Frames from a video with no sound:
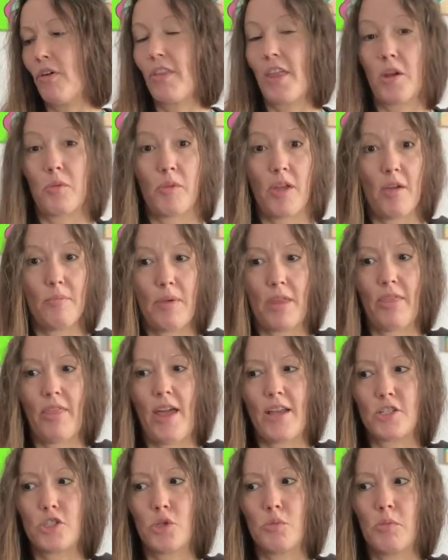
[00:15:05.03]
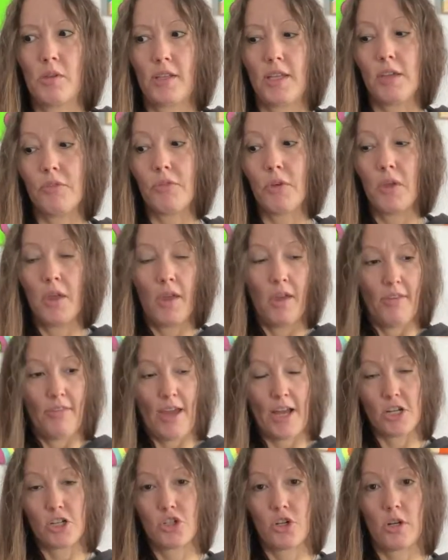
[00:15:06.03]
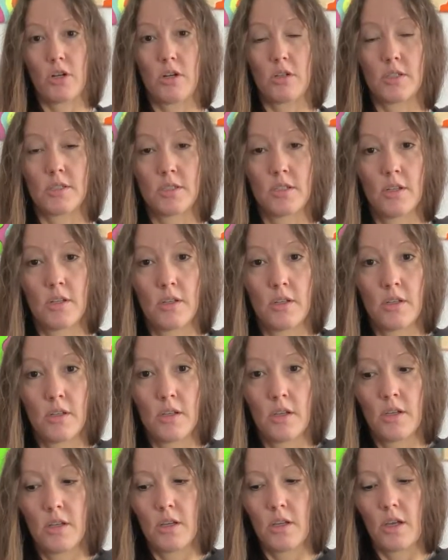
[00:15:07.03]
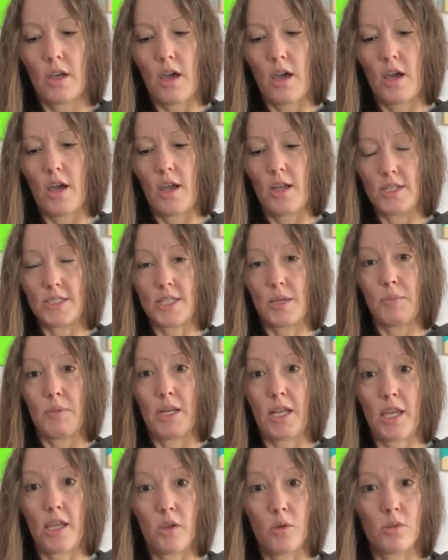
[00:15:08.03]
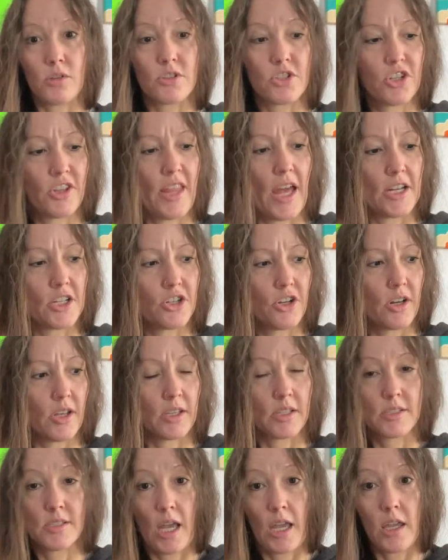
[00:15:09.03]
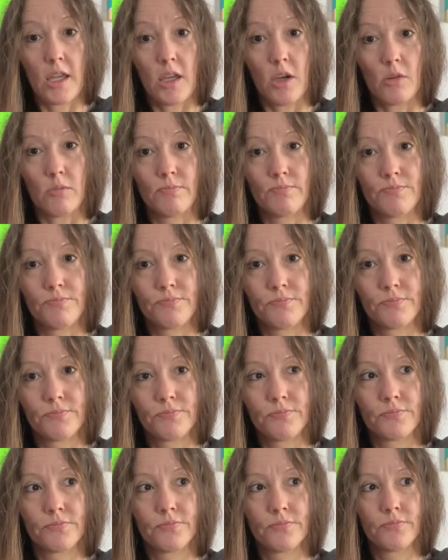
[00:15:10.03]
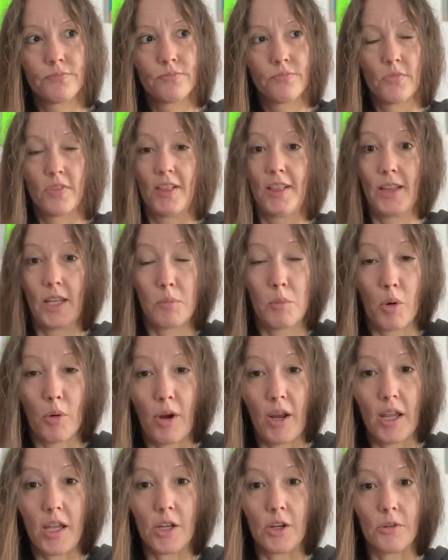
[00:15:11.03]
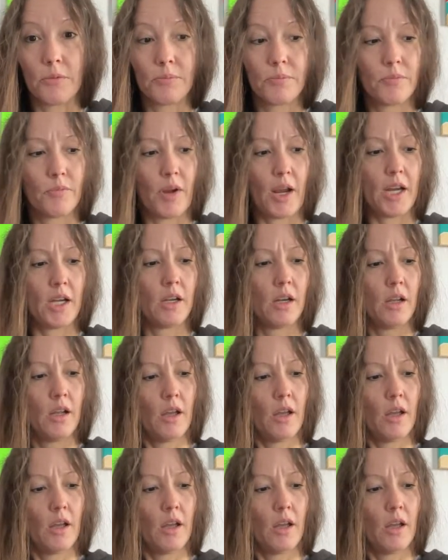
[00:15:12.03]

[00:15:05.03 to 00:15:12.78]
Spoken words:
than we have been led to believe. That shouldn't intimidate you. That should excite you, liberate you, right?